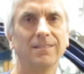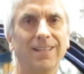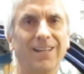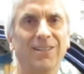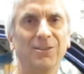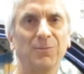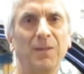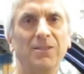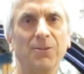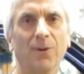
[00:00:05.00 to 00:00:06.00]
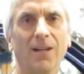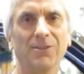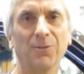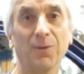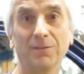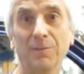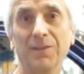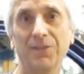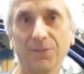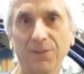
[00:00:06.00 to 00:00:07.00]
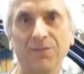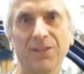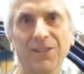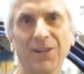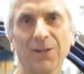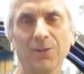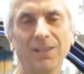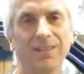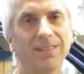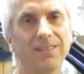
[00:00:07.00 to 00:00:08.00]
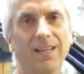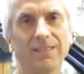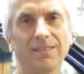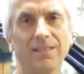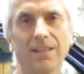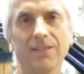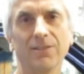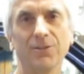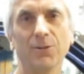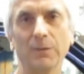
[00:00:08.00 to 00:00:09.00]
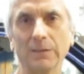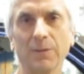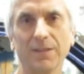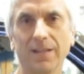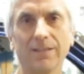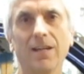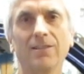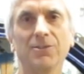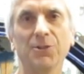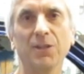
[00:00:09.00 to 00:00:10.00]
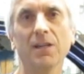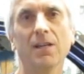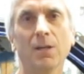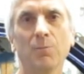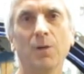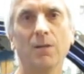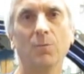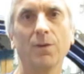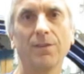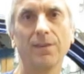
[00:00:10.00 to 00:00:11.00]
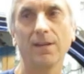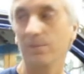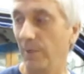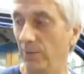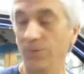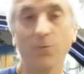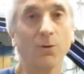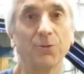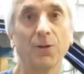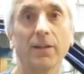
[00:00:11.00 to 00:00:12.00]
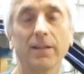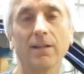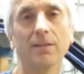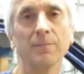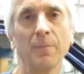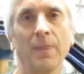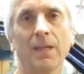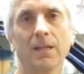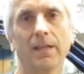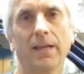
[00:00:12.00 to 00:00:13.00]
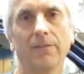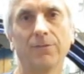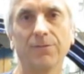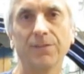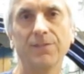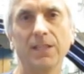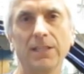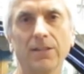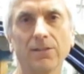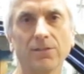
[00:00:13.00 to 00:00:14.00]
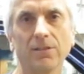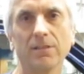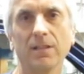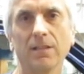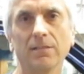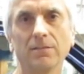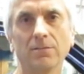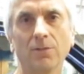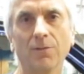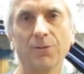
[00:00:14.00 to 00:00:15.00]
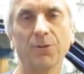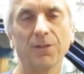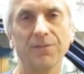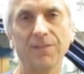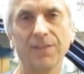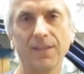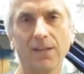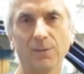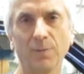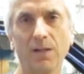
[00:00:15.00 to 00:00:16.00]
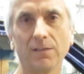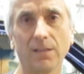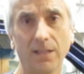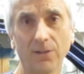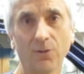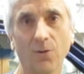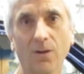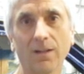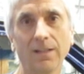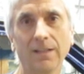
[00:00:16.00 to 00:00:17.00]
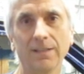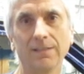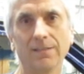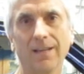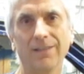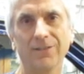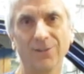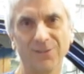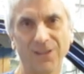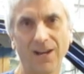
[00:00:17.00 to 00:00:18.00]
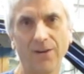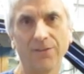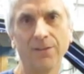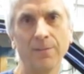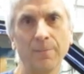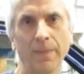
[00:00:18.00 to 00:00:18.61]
Hi, this is PC Roger with a little bit different video. This has nothing to do really with technology, but with my old Ford truck here. After 15 years and a little over 250,000 miles, the heater core decided to go south.